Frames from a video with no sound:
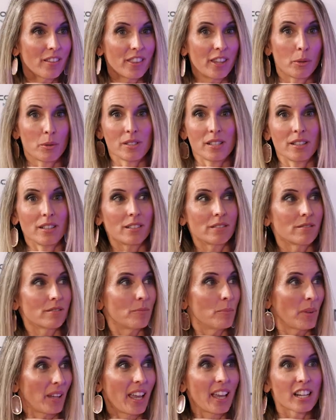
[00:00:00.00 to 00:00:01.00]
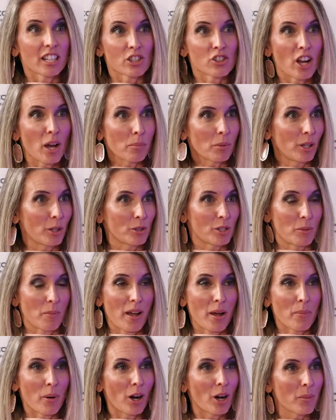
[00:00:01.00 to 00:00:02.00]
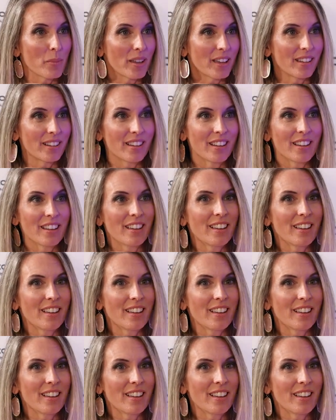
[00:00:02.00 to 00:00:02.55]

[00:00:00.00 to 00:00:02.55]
There was a mechanic shop close to my apartment.